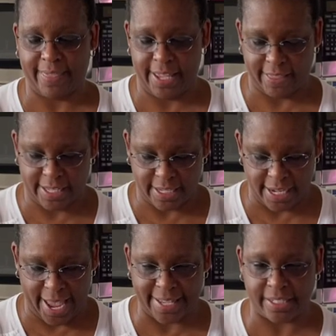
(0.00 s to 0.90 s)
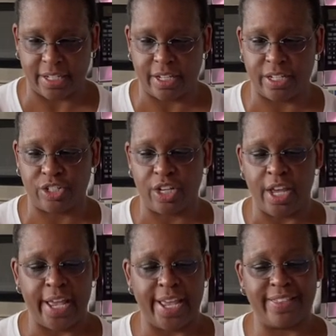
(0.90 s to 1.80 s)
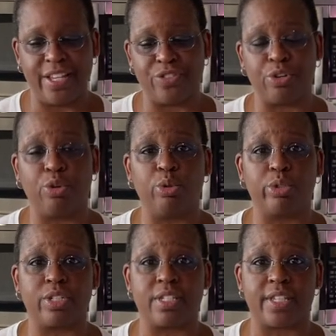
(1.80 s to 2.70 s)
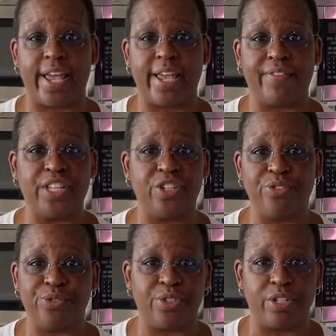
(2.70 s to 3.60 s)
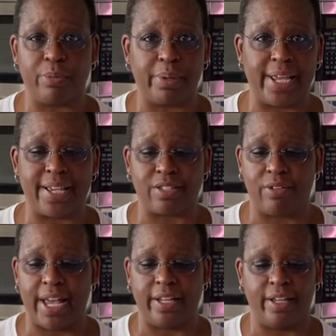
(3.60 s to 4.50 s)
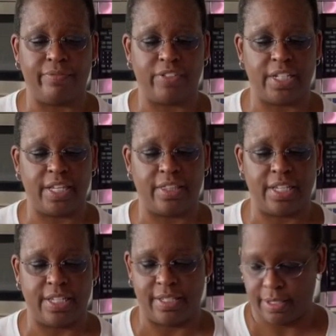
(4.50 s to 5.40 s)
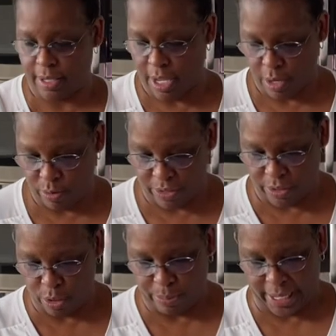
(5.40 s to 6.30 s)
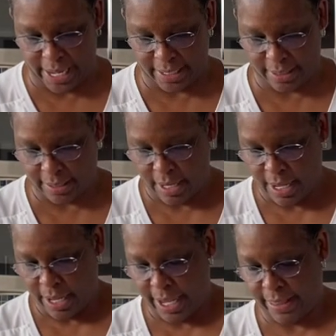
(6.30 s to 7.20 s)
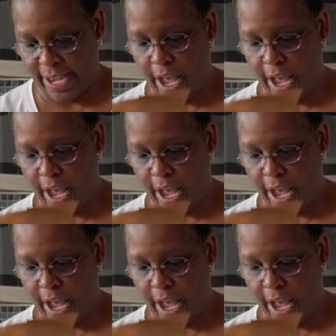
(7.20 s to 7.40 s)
think that's a nice touch. And these are cool to save and use in your plants. So I love to get these with new plants. And they